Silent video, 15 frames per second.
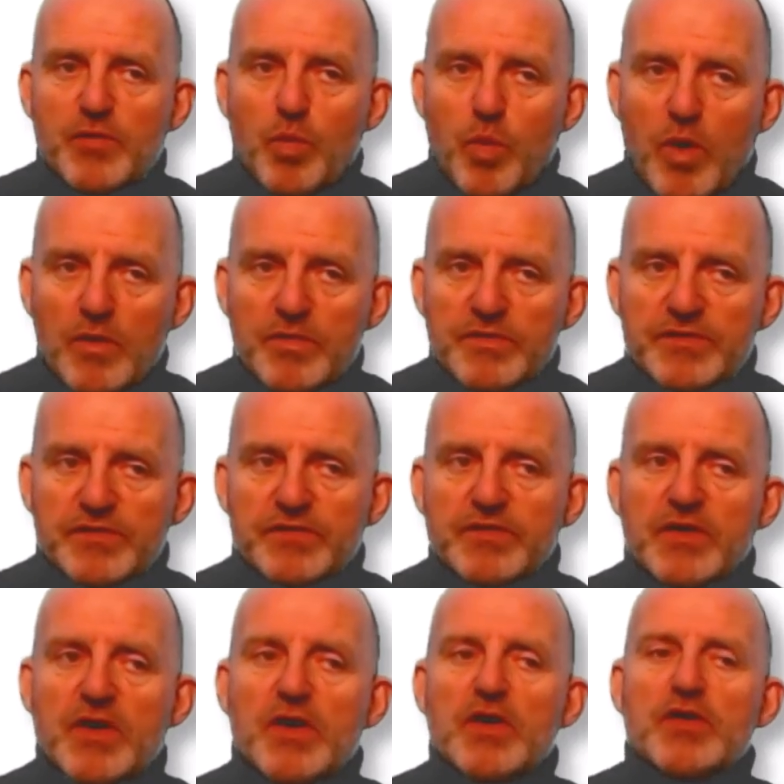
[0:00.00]

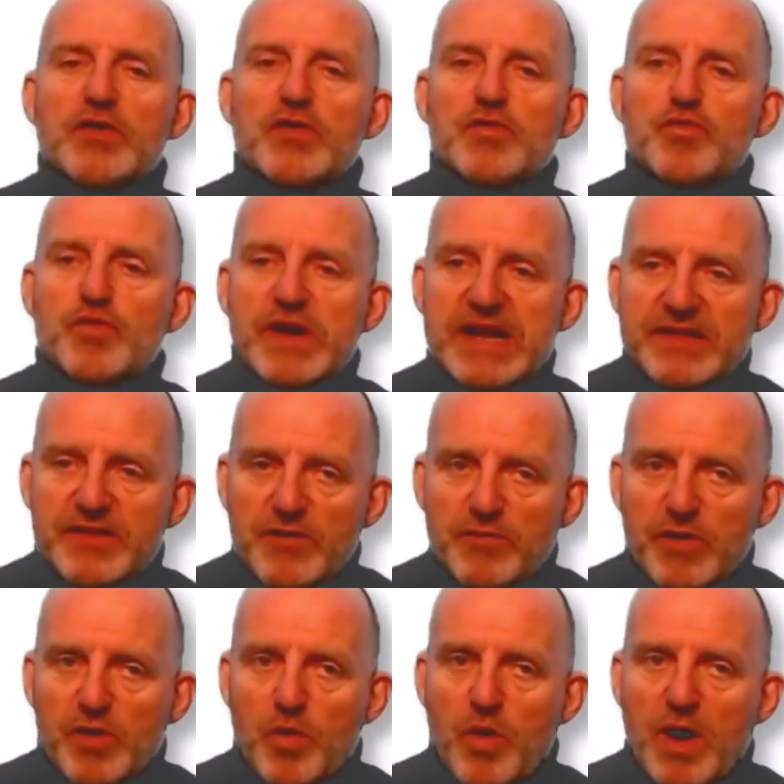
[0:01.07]
once, you read the
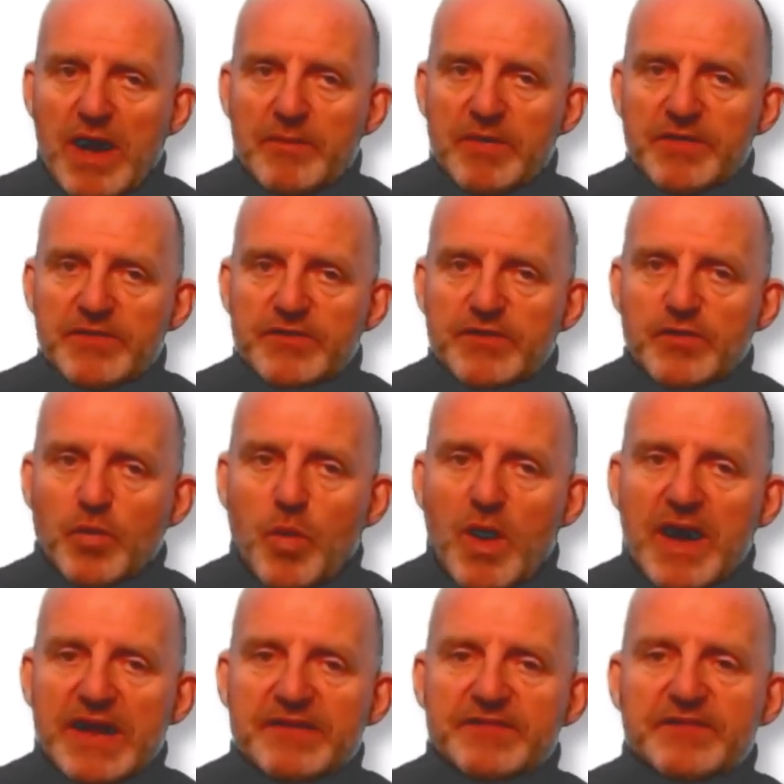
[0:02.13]
requirements
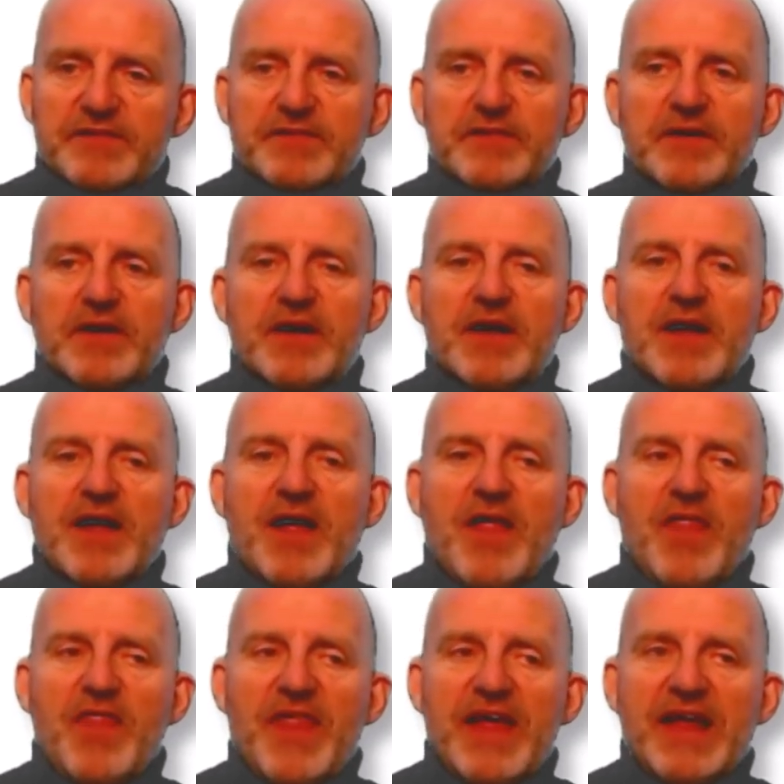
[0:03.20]
twice,
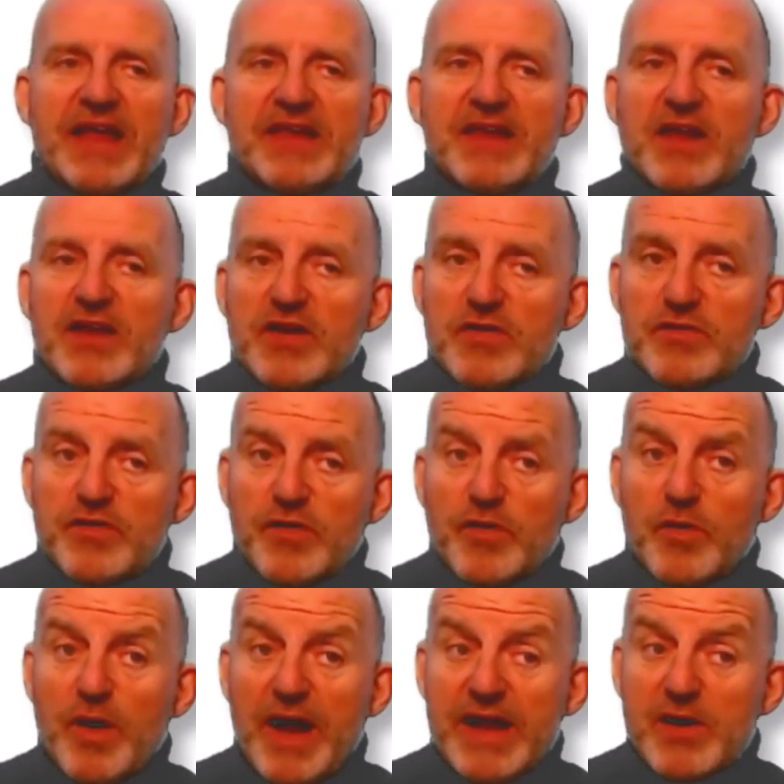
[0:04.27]
then you
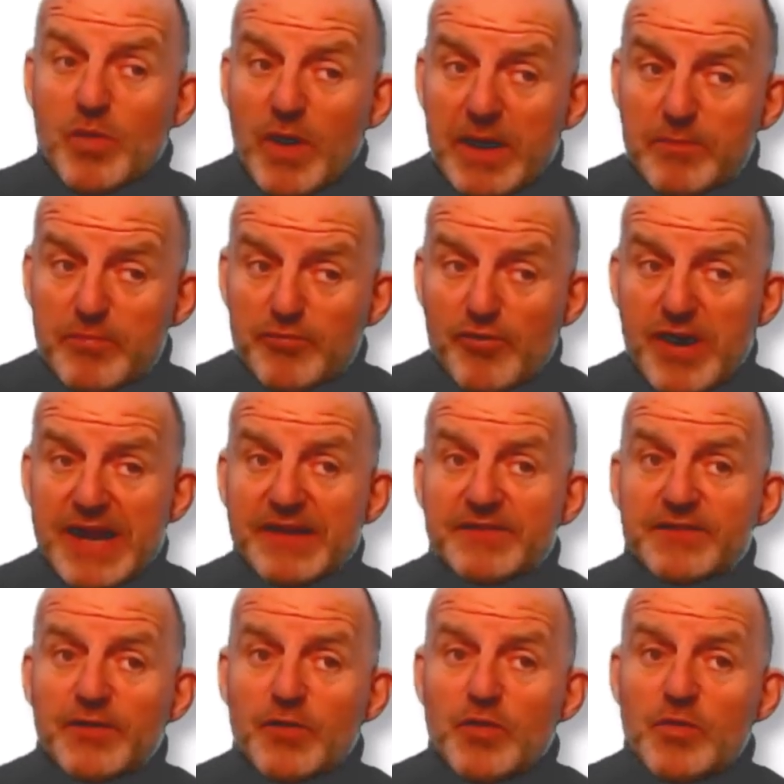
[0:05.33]
do a quick
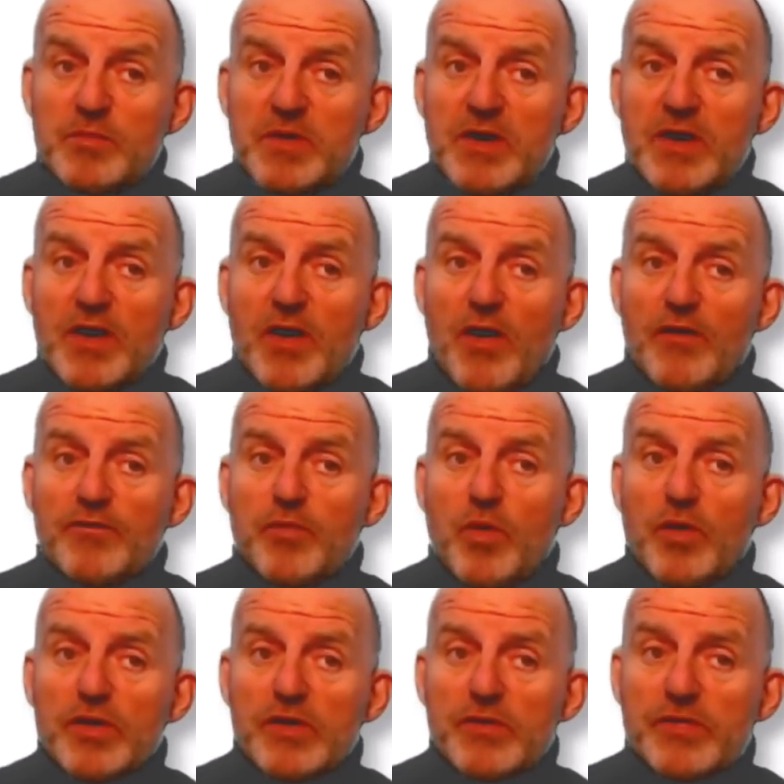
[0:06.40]
brainstorm of
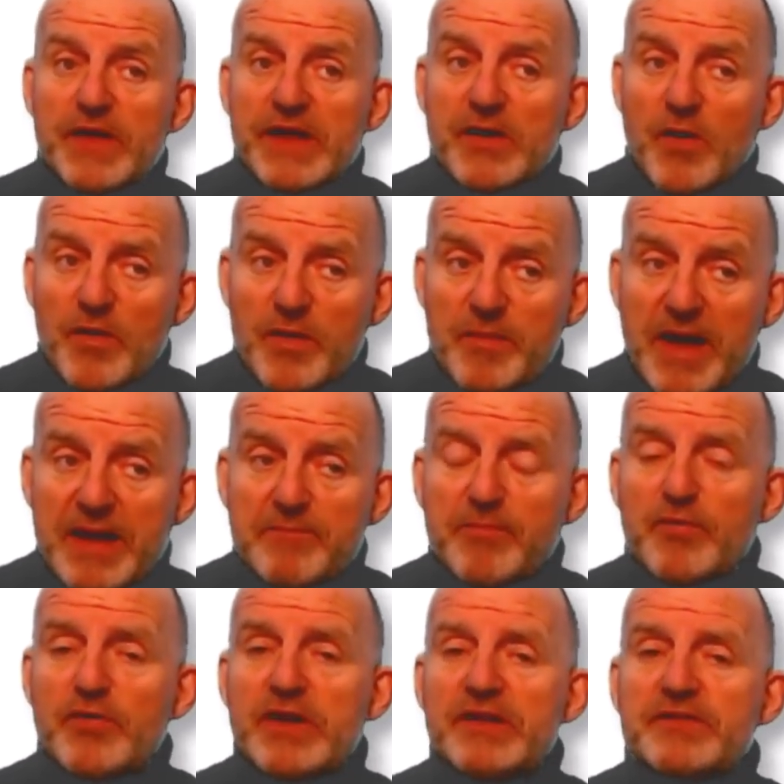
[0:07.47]
what you think are the main
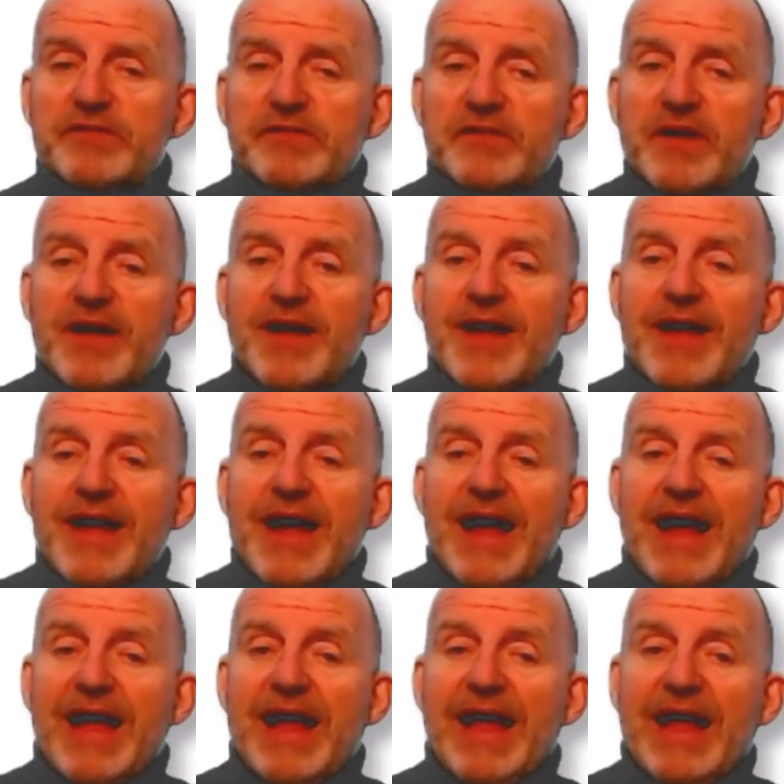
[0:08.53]
points,
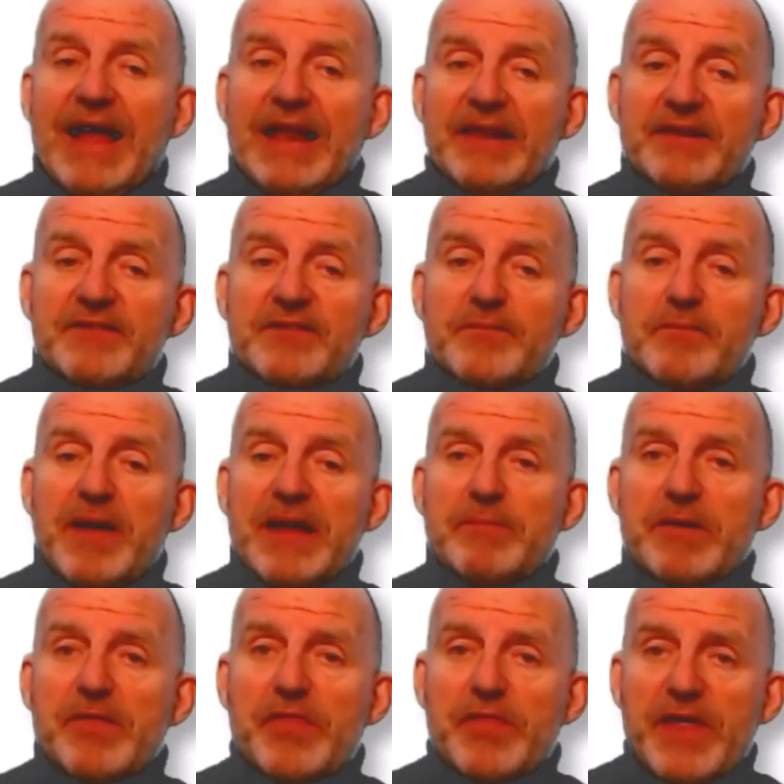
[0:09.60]
and
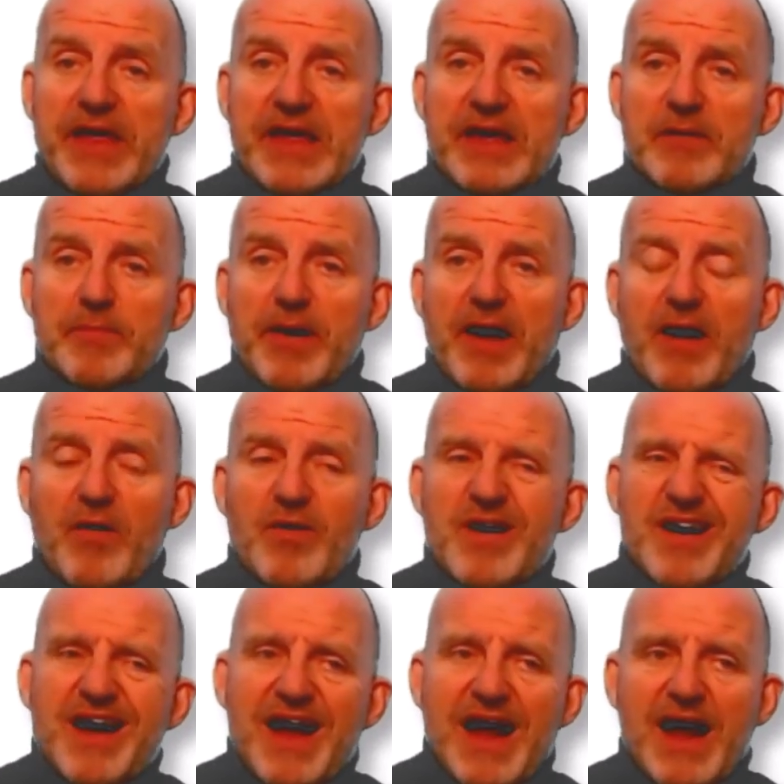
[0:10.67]
maybe think about
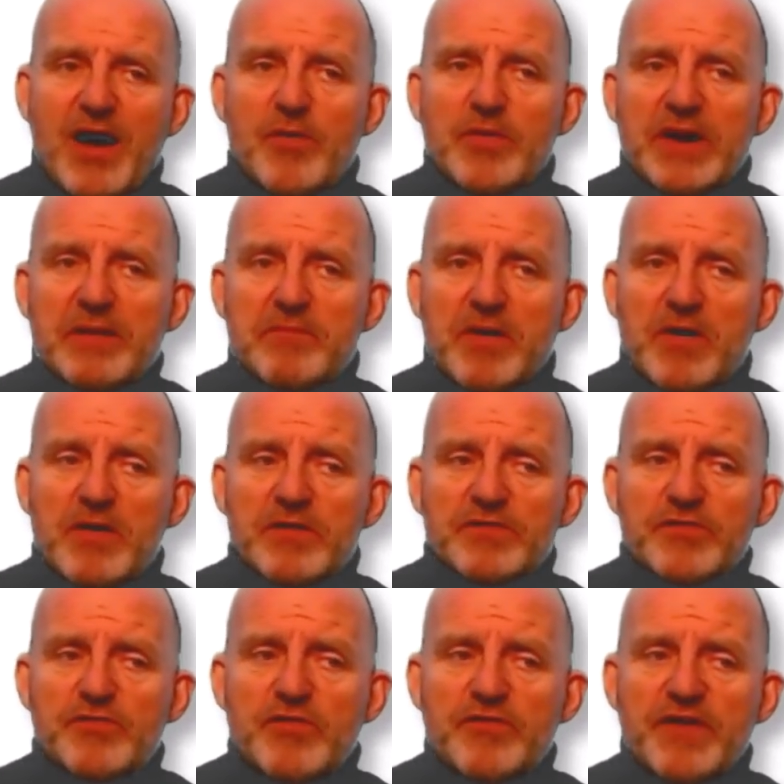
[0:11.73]
how many
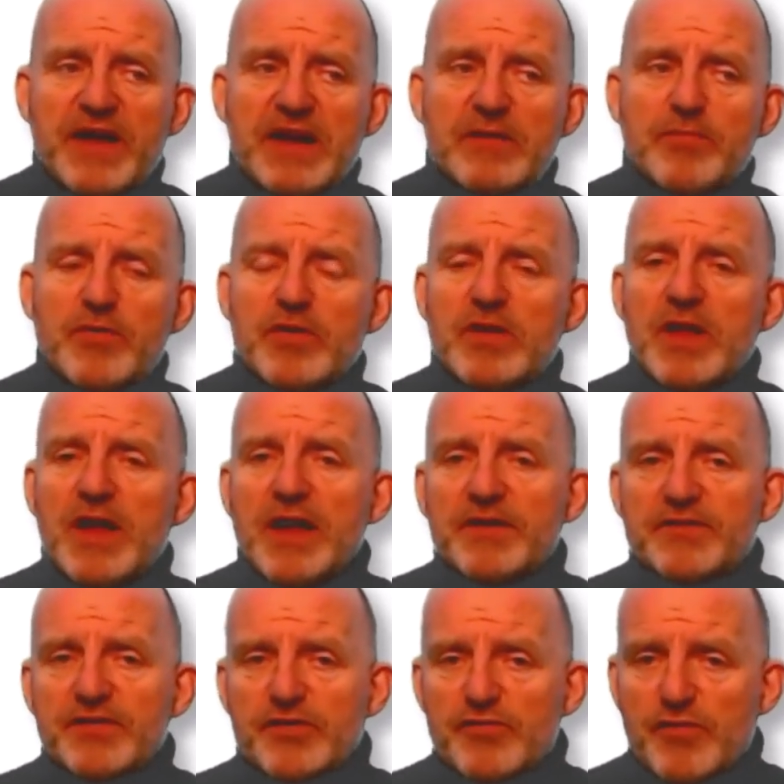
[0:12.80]
marks are available
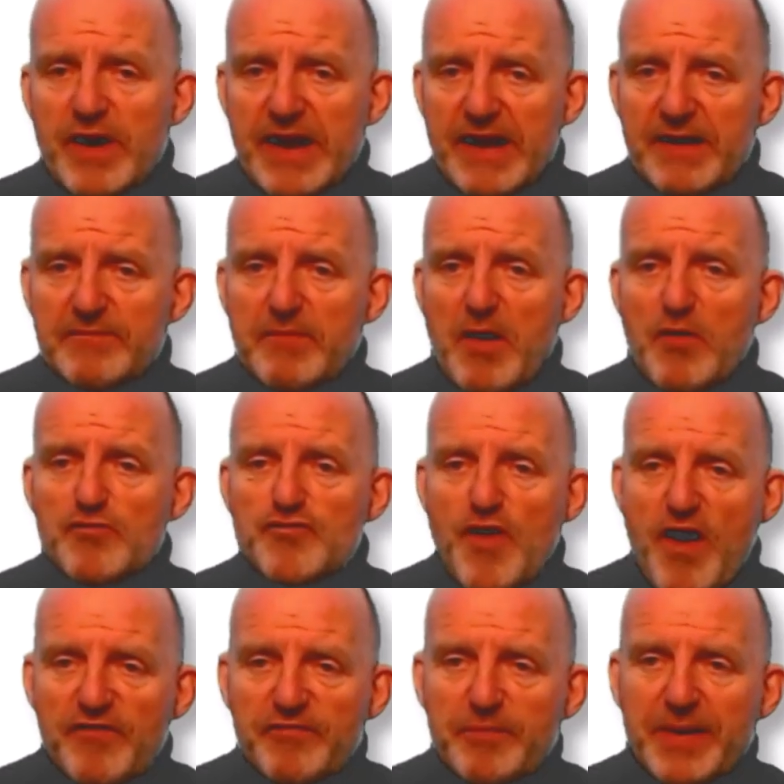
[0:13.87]
to create a
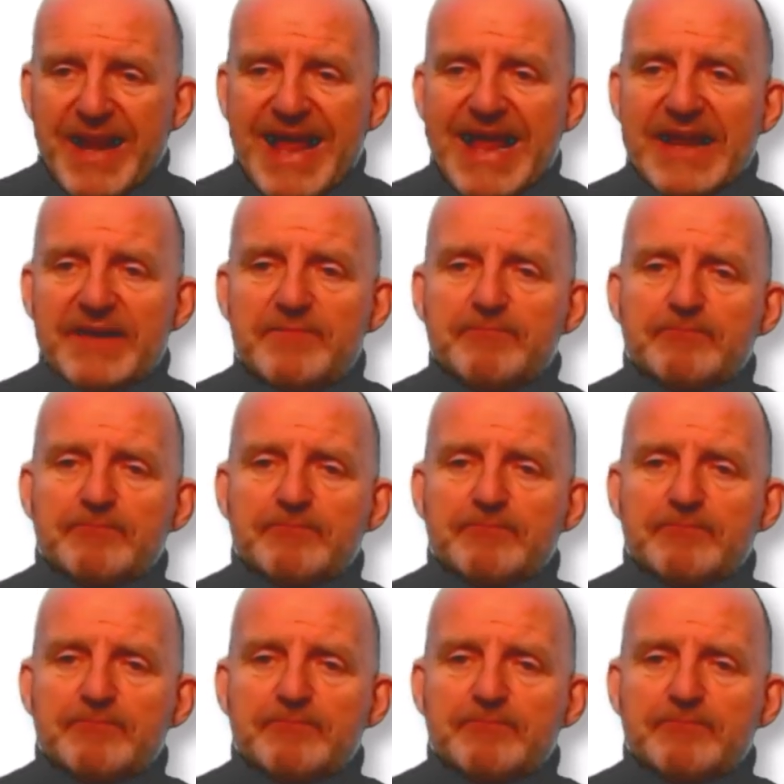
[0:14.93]
rough plan.